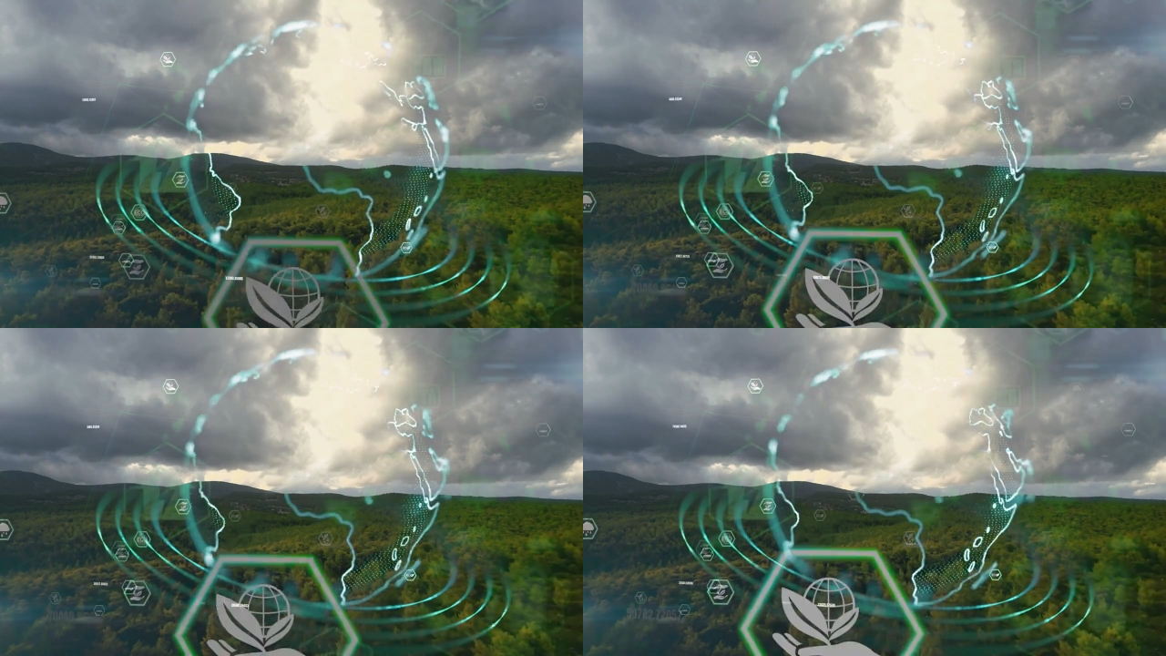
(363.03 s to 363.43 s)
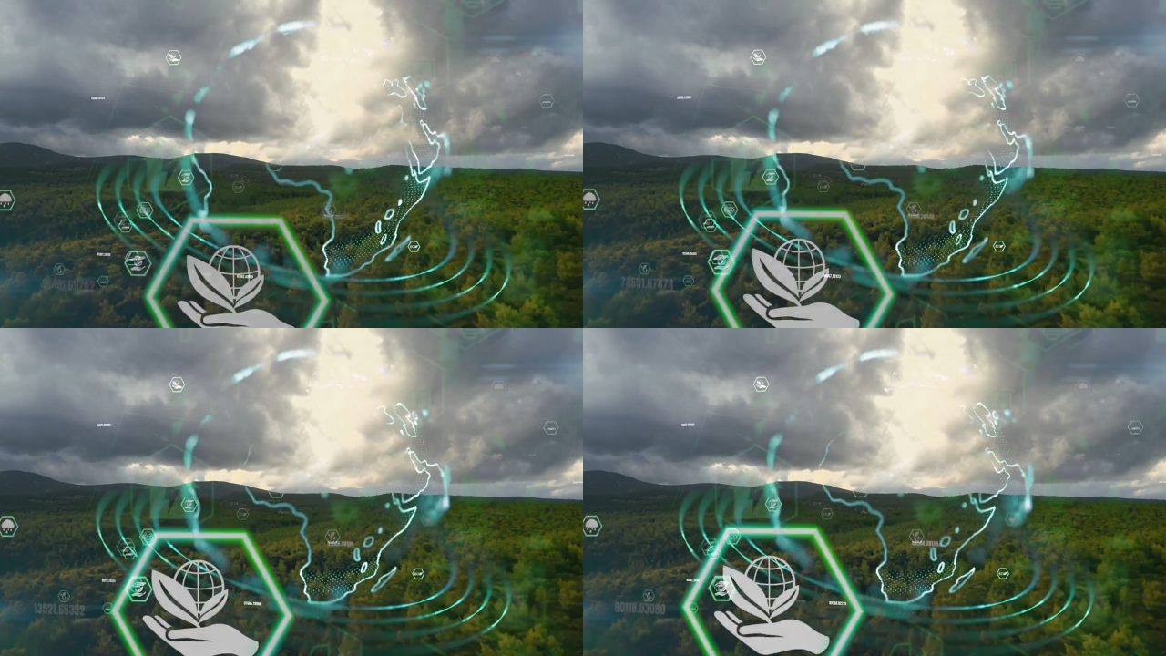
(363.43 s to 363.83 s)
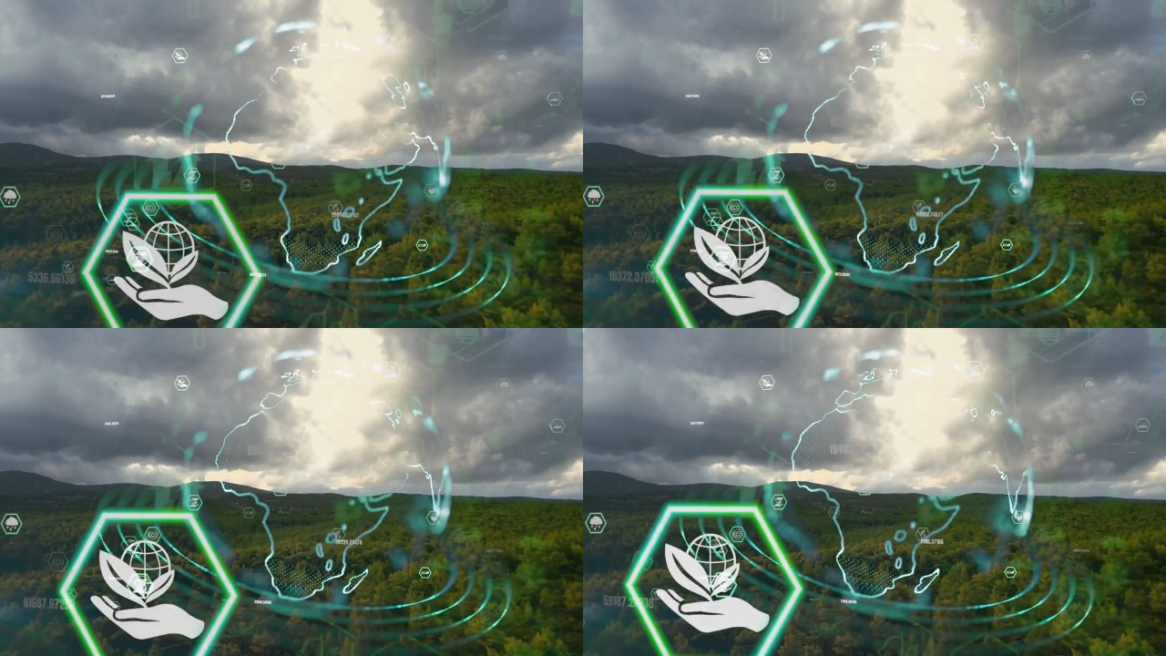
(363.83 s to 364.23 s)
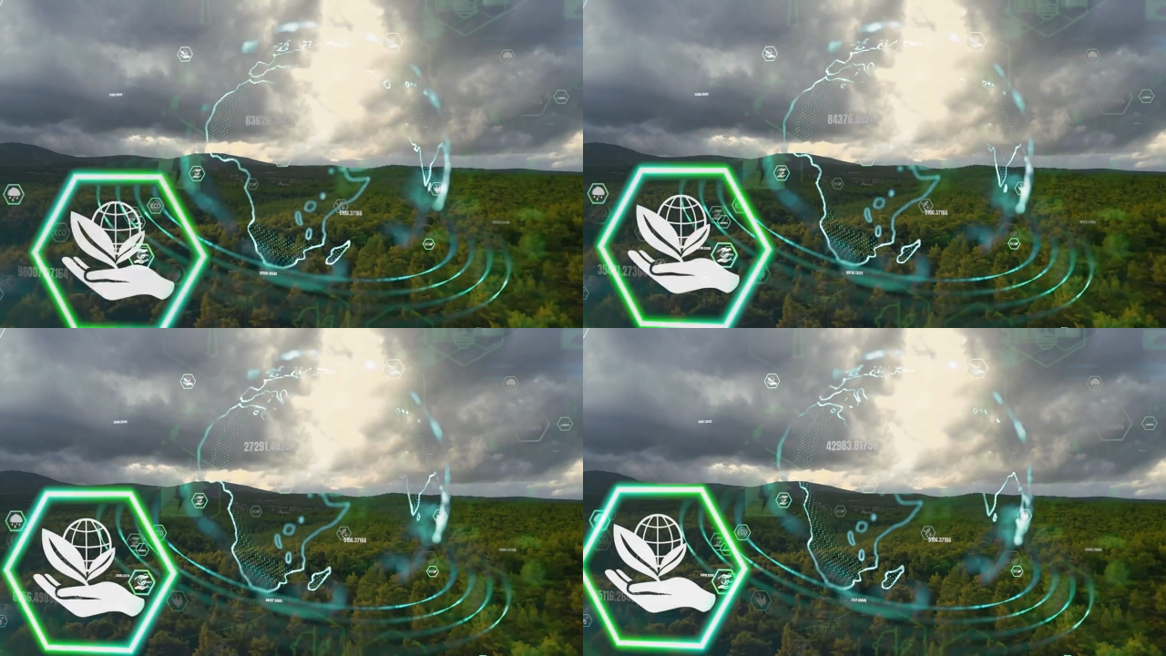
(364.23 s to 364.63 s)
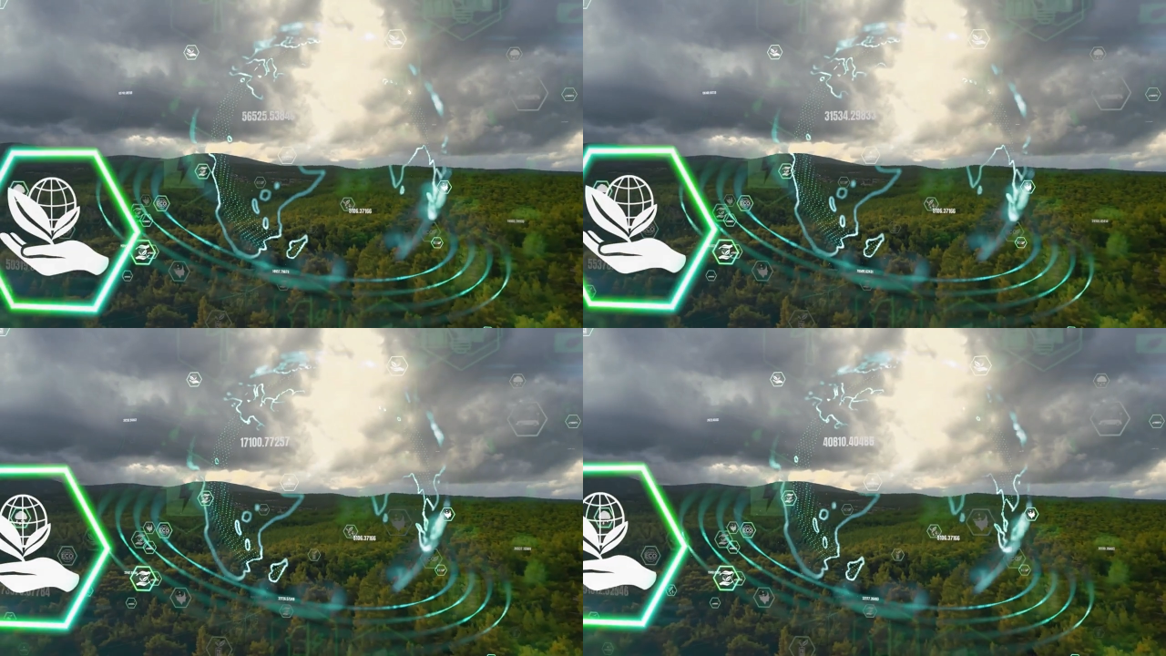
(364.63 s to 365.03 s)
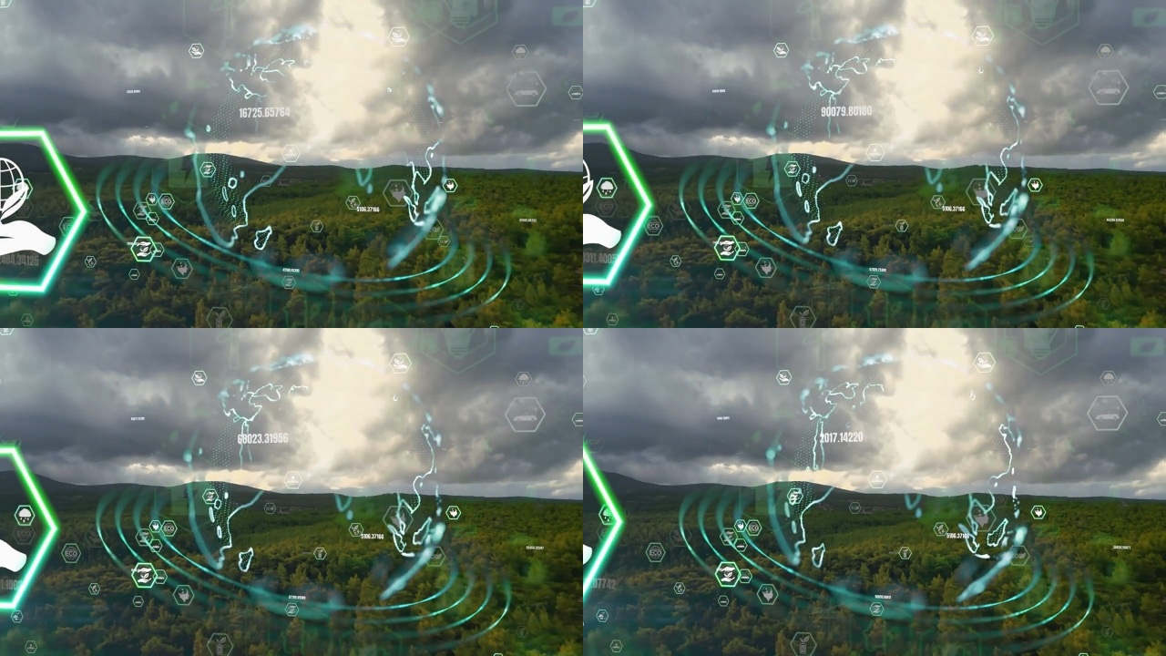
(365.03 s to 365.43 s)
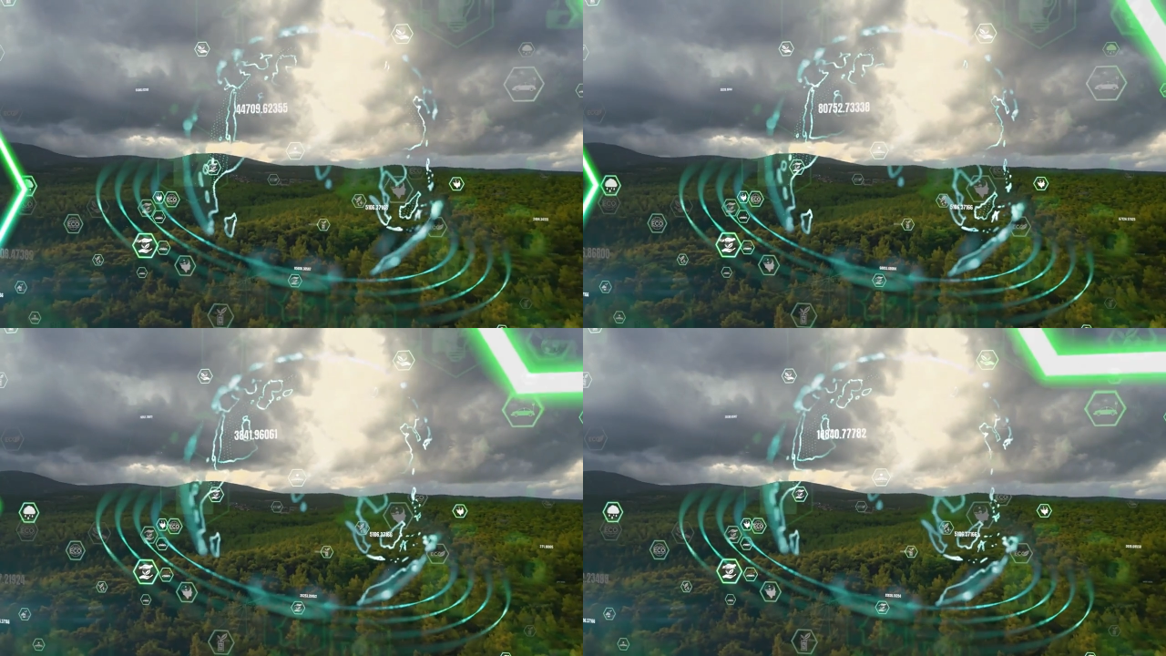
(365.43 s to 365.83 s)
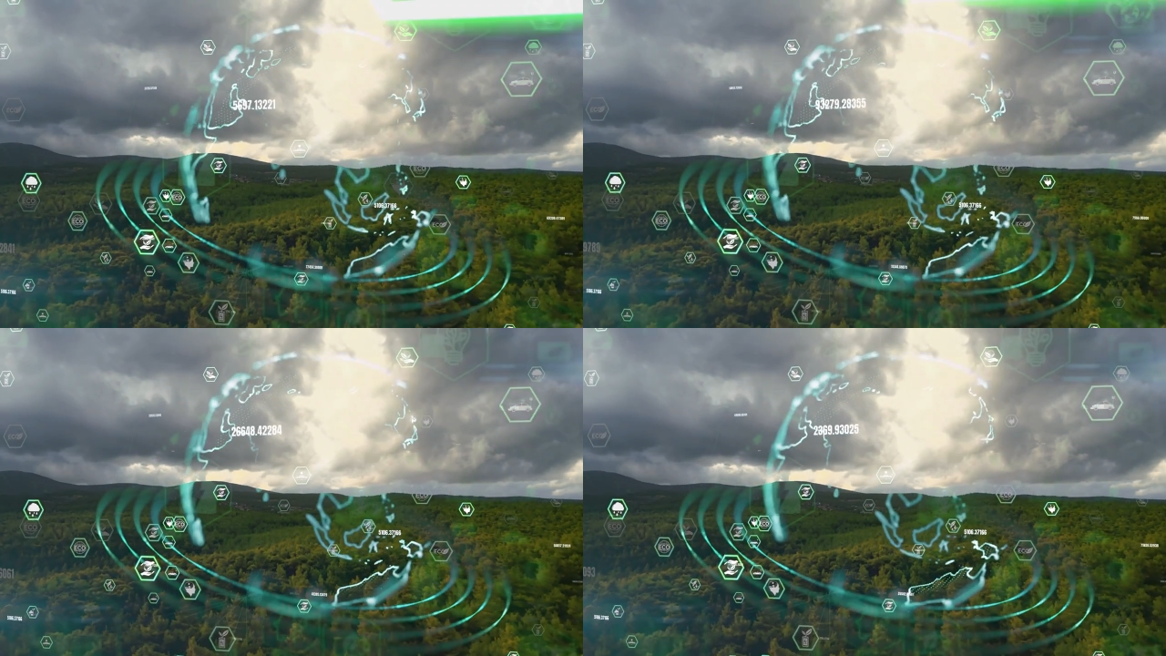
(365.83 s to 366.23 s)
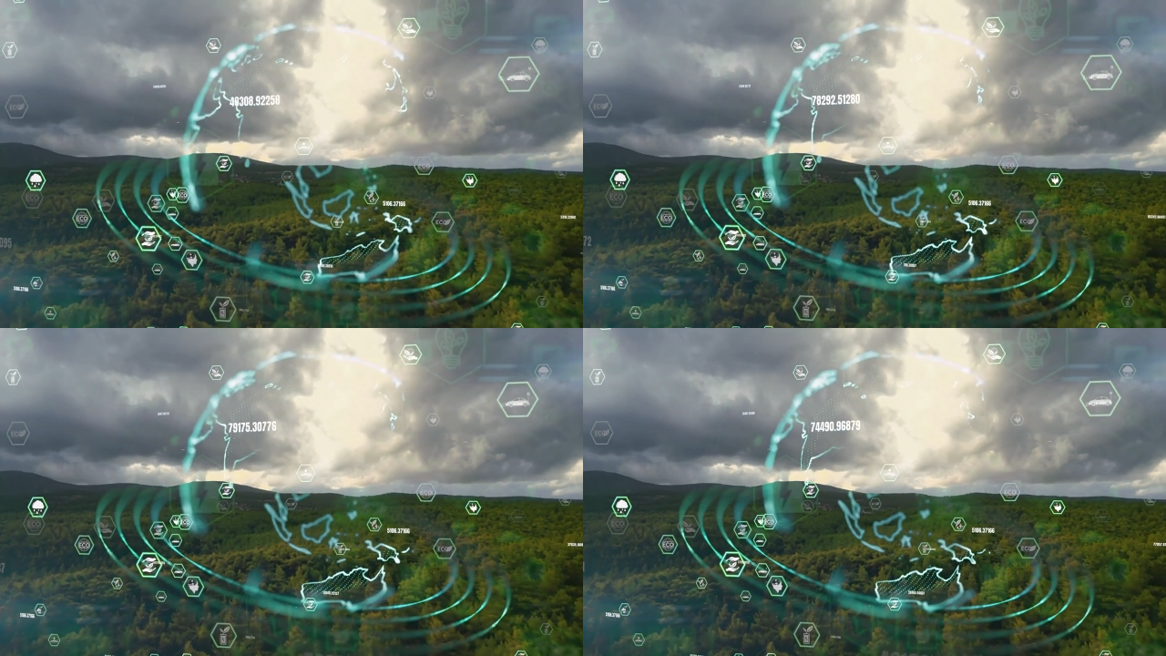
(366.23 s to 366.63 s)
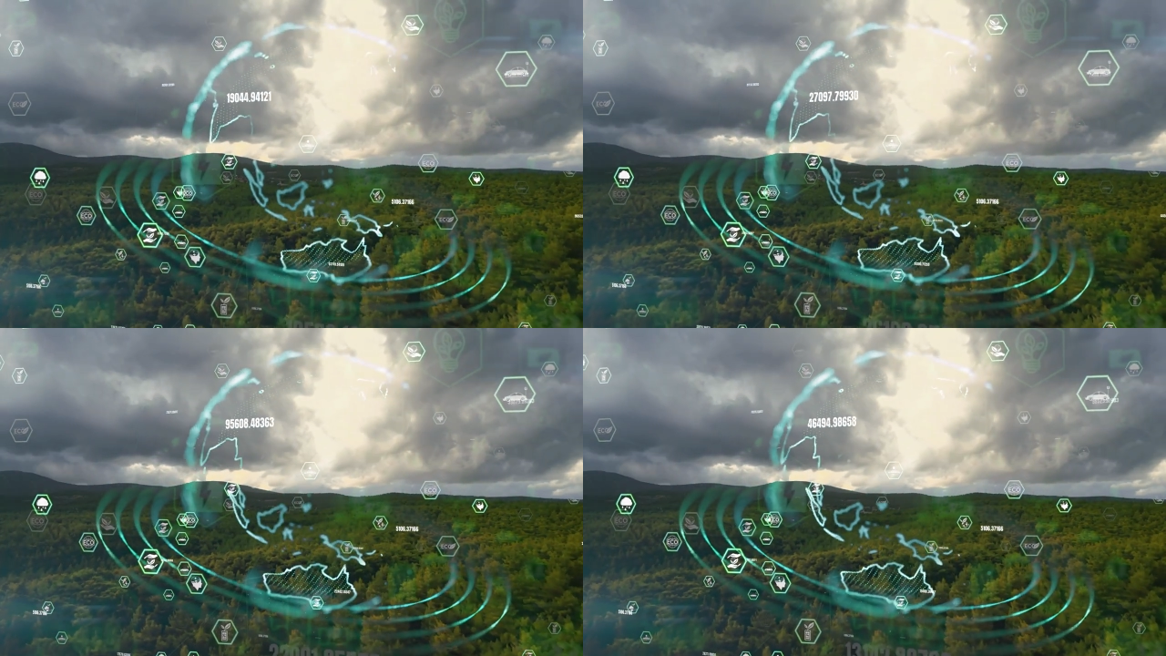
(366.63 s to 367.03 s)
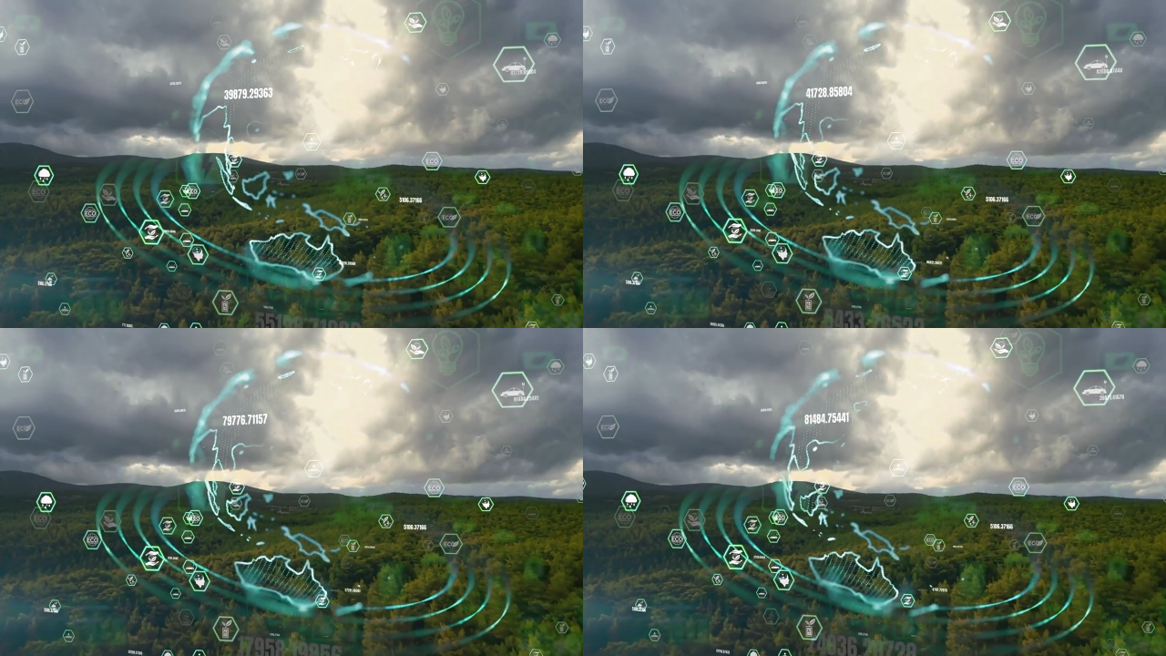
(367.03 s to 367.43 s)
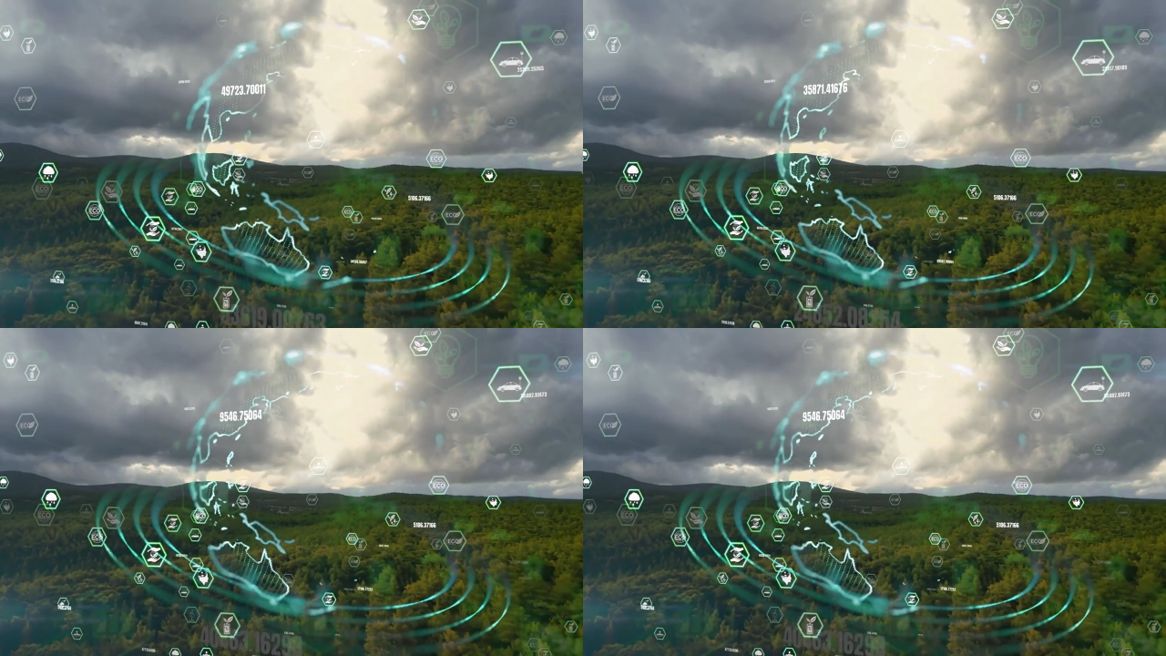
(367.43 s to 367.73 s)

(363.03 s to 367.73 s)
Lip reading: (no speaker visible)